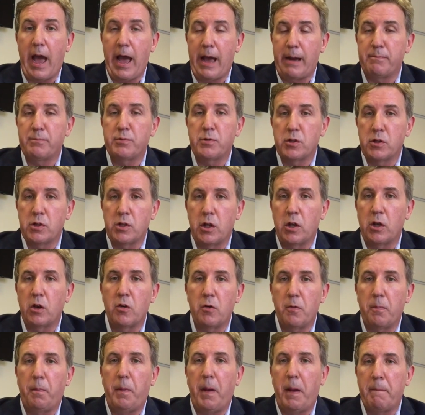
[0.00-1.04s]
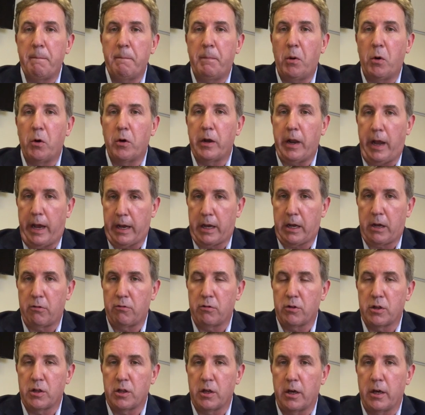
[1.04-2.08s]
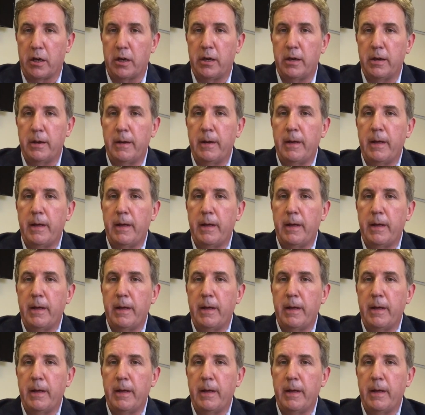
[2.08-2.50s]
absolute pinpoint accuracy,